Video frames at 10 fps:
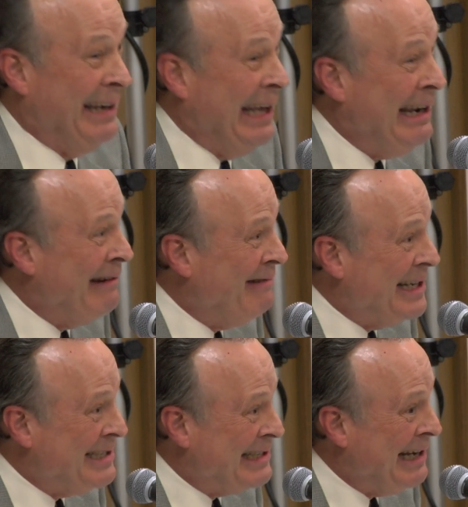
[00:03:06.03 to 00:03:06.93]
he didn't
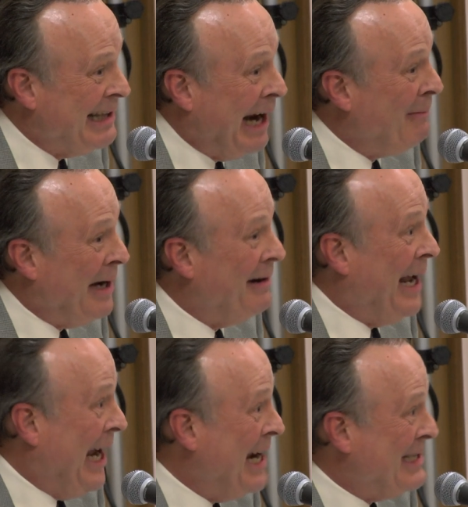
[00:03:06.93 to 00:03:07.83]
really say that, I'm not going
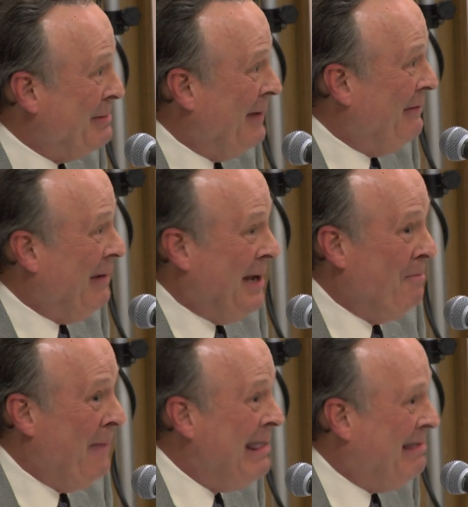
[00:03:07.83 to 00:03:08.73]
to ask him if he really
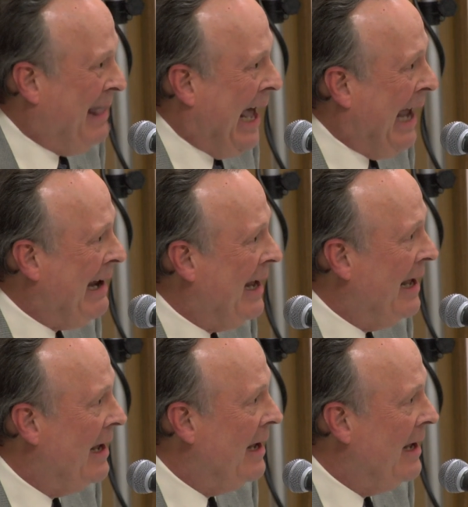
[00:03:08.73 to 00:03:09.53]
meant that,